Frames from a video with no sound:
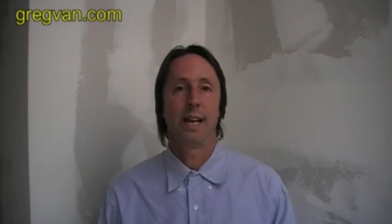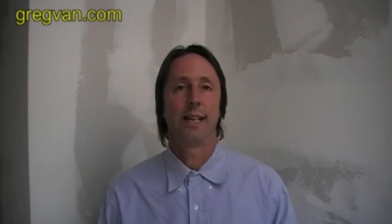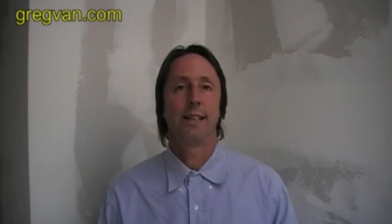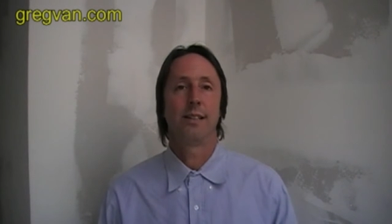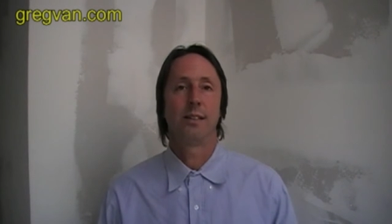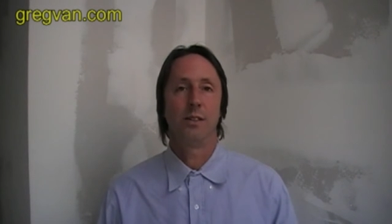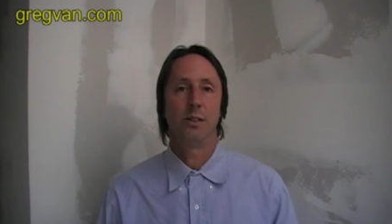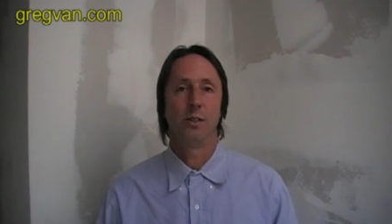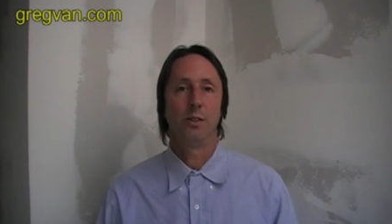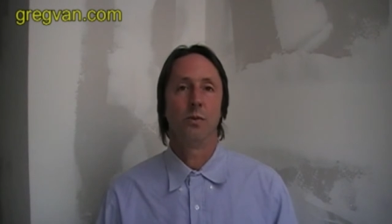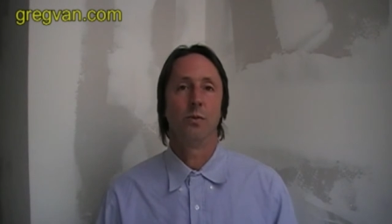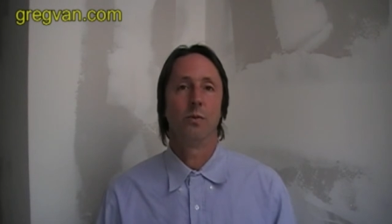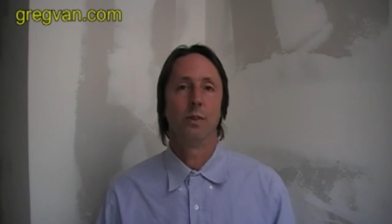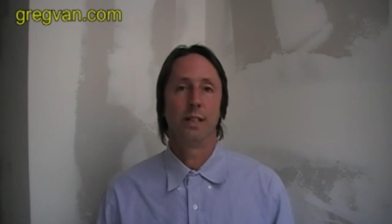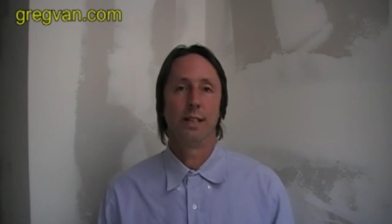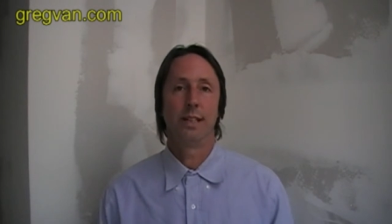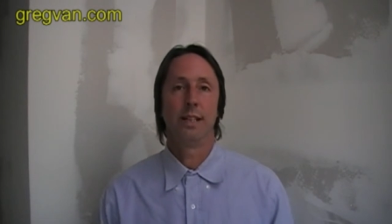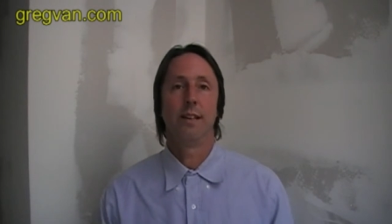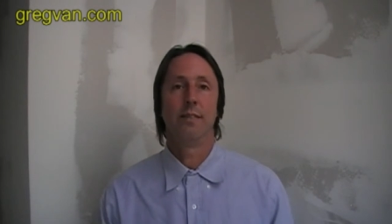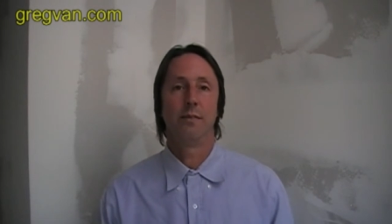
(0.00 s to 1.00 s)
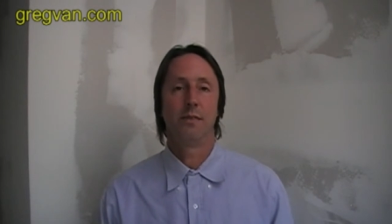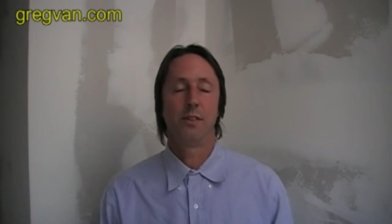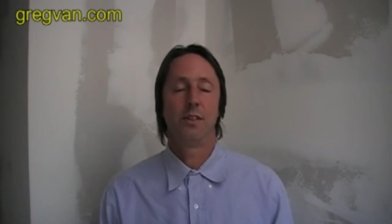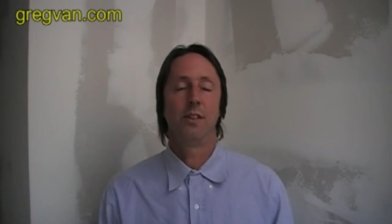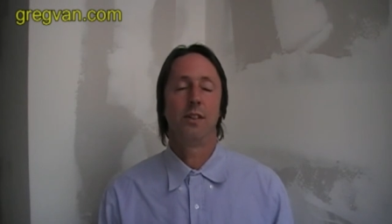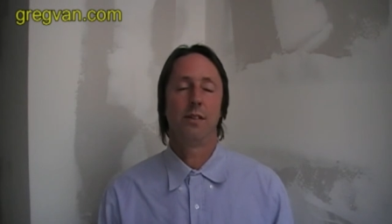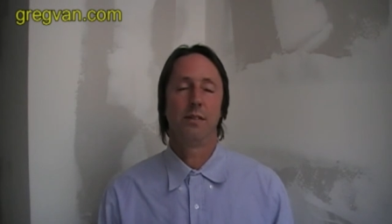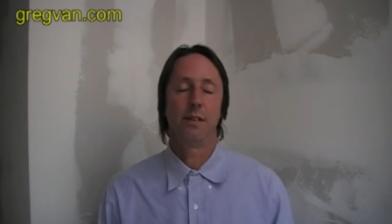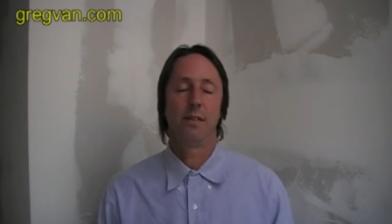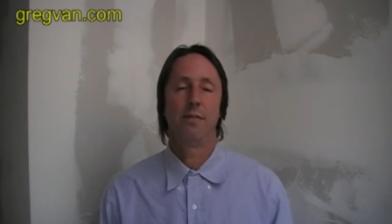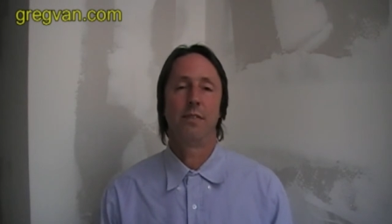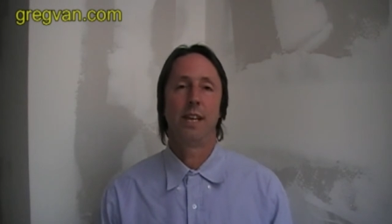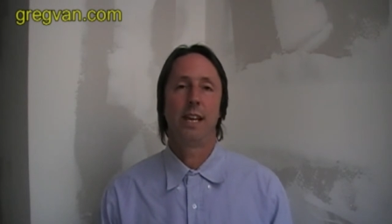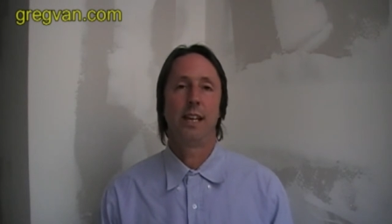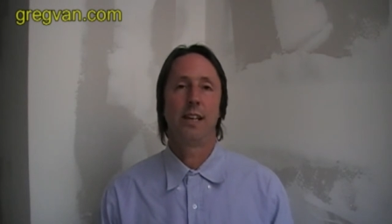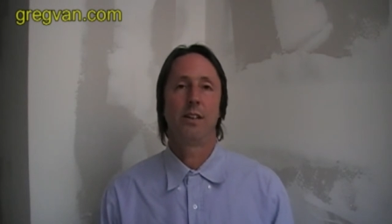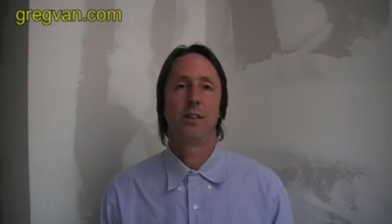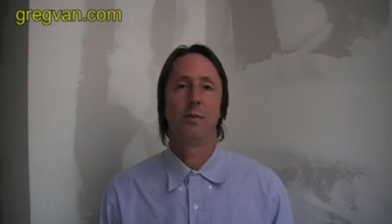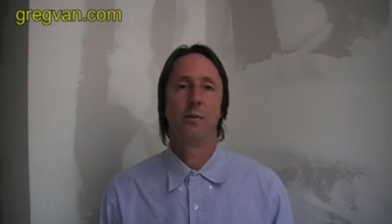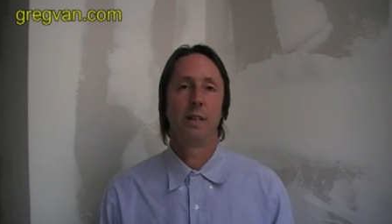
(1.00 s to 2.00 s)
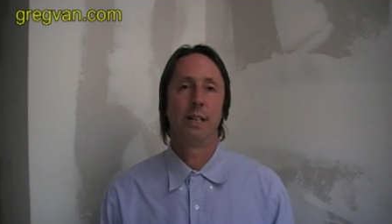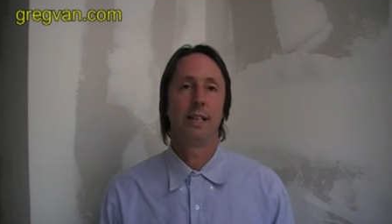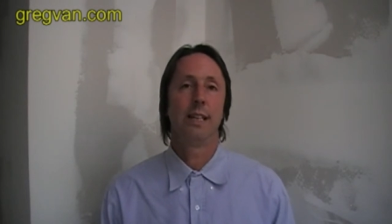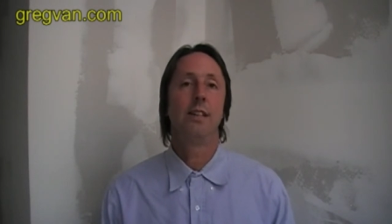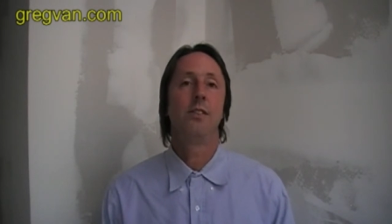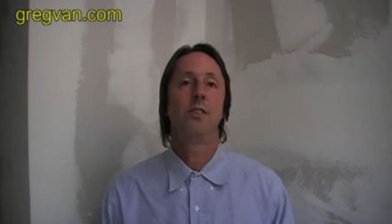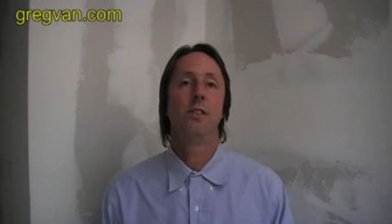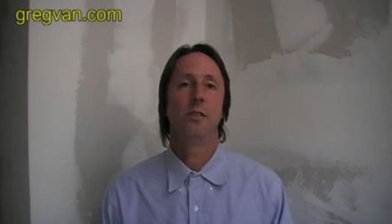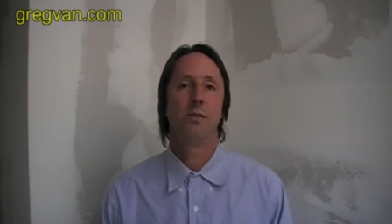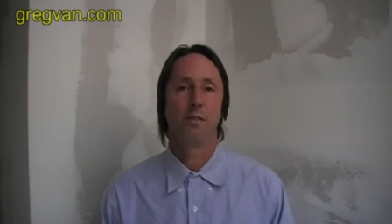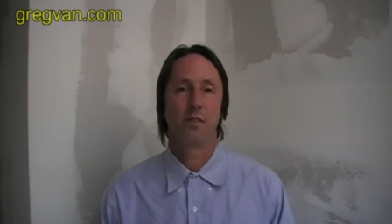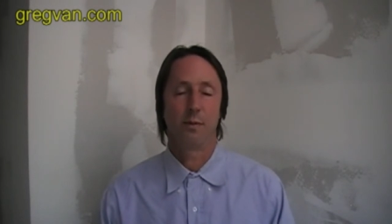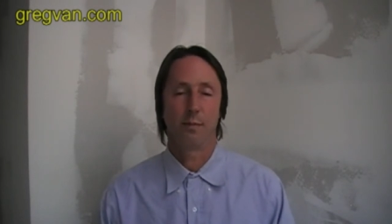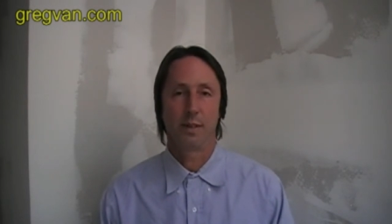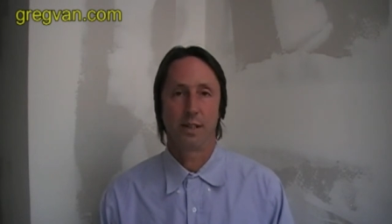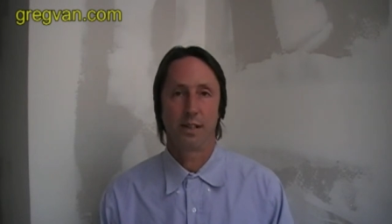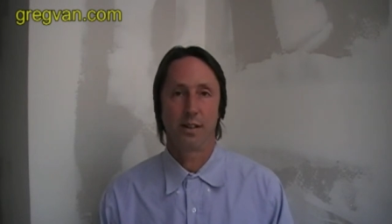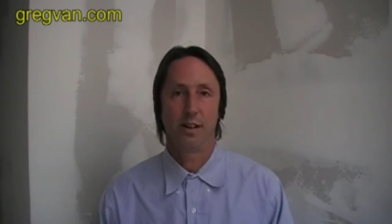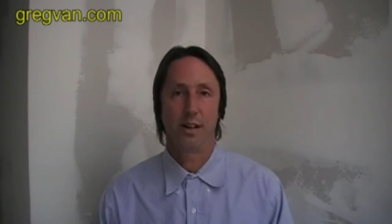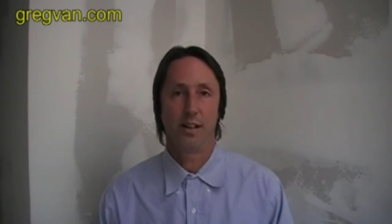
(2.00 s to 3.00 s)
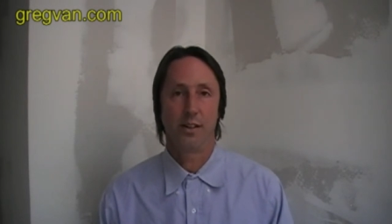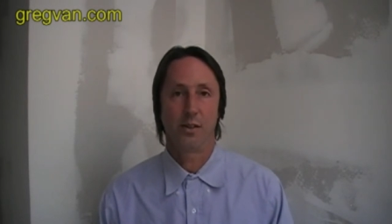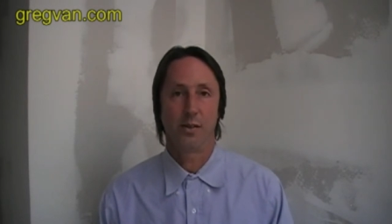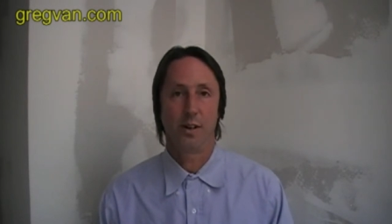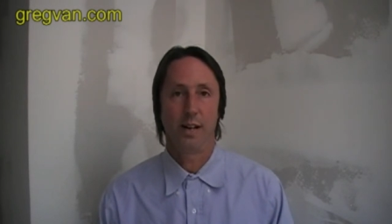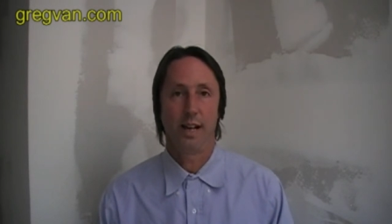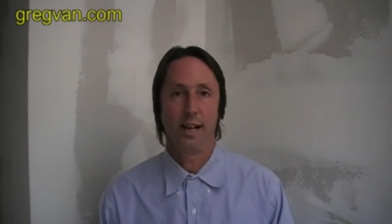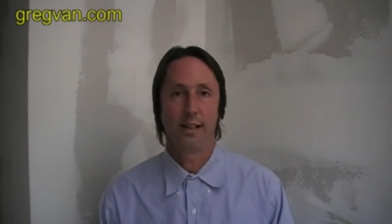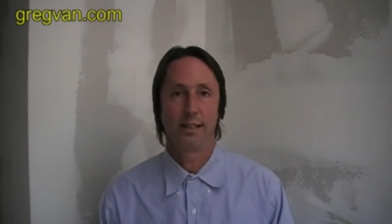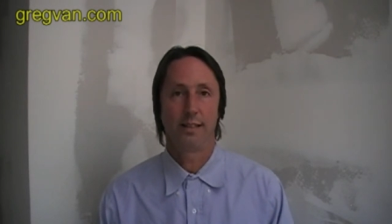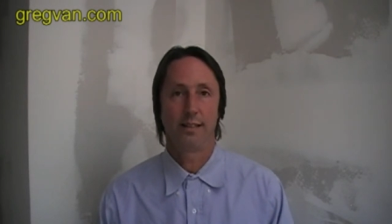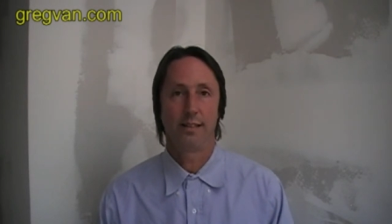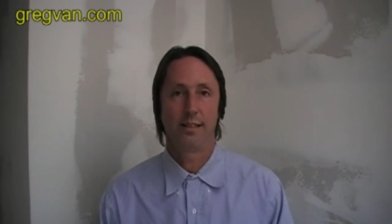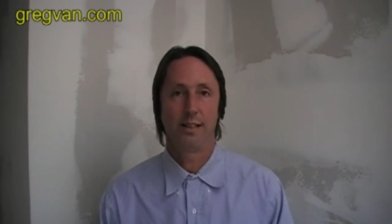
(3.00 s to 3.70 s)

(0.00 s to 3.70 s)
like to, if, to, if they could release you from the contract.